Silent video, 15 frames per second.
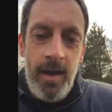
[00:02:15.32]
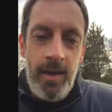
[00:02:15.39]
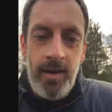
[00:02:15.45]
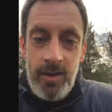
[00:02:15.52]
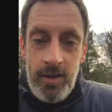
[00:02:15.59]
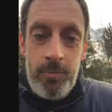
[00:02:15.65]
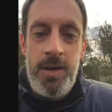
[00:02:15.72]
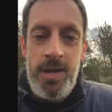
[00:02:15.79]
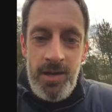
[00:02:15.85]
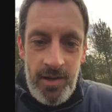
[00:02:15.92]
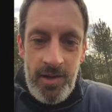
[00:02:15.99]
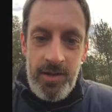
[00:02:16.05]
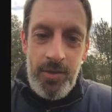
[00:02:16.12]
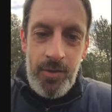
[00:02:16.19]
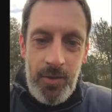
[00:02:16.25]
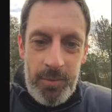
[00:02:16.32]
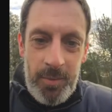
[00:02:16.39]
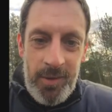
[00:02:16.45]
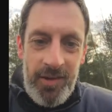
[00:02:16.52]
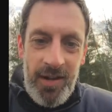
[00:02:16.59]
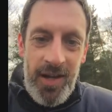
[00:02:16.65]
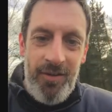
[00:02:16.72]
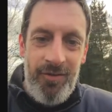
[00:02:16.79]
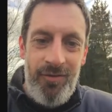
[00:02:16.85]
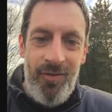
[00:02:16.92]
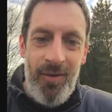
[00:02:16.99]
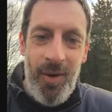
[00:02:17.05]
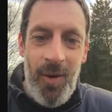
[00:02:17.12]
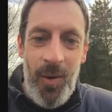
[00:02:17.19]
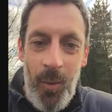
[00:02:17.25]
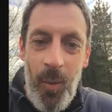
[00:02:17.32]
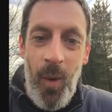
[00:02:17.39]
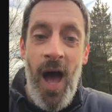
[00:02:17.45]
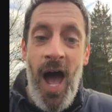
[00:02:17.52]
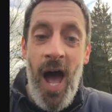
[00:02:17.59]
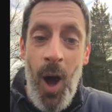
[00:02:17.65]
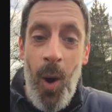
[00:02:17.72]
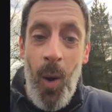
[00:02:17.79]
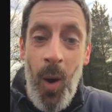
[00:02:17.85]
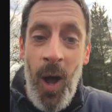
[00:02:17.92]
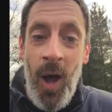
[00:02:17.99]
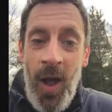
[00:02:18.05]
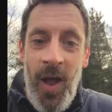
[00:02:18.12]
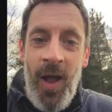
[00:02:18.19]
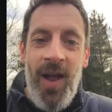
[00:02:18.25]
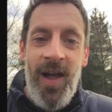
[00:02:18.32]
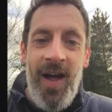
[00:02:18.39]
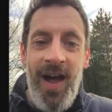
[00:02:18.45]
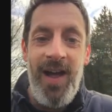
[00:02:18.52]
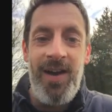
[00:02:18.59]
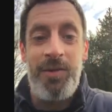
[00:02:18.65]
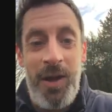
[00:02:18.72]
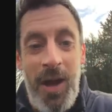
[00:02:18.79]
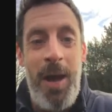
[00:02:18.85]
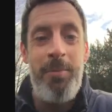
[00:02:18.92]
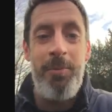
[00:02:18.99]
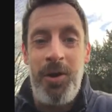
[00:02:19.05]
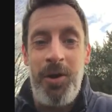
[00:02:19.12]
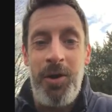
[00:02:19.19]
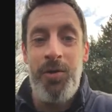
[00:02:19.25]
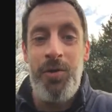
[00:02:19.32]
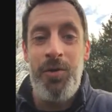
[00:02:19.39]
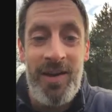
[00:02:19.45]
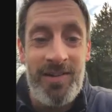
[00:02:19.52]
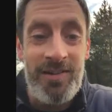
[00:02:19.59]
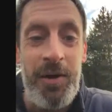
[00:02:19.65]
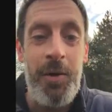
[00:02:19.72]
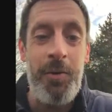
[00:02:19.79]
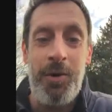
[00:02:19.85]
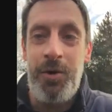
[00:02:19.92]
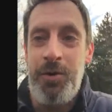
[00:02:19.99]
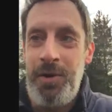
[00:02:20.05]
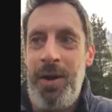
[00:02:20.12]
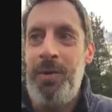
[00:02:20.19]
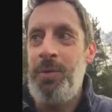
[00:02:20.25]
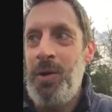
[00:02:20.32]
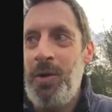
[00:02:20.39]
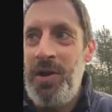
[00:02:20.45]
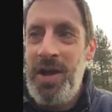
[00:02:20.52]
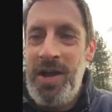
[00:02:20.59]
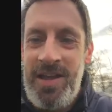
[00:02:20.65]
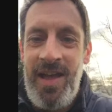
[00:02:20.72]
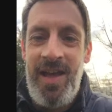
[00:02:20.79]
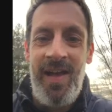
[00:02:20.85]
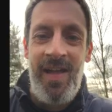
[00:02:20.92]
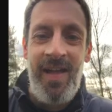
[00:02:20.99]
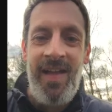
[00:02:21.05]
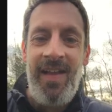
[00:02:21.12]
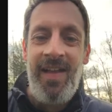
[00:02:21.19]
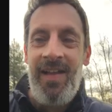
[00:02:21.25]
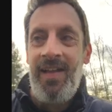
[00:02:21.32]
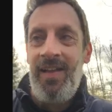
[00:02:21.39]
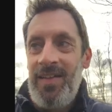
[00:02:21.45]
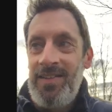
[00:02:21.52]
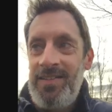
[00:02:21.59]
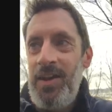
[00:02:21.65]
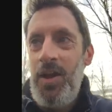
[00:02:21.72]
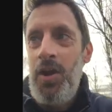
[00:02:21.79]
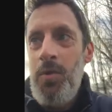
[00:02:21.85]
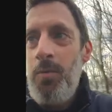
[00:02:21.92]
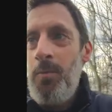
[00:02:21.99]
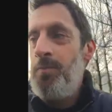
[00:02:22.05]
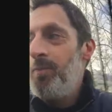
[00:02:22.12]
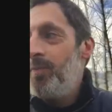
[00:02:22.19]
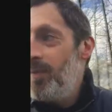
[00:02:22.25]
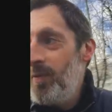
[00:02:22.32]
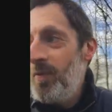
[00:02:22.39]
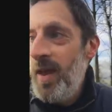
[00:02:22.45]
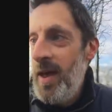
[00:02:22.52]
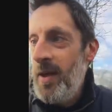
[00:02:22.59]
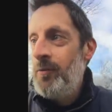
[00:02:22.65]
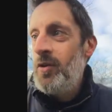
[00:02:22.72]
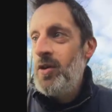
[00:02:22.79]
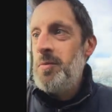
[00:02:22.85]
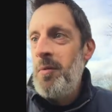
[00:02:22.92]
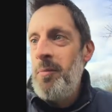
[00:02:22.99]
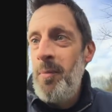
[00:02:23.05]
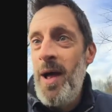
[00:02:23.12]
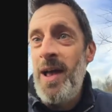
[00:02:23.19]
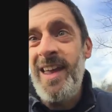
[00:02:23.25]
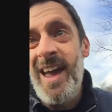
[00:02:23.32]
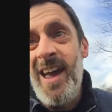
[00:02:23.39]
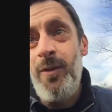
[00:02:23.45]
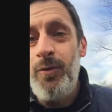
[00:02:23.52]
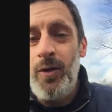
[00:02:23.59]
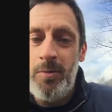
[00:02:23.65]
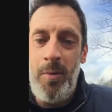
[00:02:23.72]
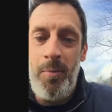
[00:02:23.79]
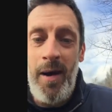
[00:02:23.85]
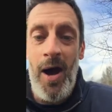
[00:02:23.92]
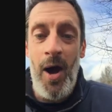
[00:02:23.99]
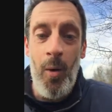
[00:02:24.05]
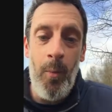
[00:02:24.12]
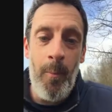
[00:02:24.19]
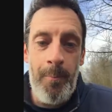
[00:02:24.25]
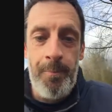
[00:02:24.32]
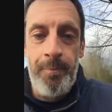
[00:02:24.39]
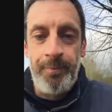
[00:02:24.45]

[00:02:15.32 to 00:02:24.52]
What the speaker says: and I immediately thought to myself, wow, I'm going to do that in Stoke-on-Trent one day. So then from about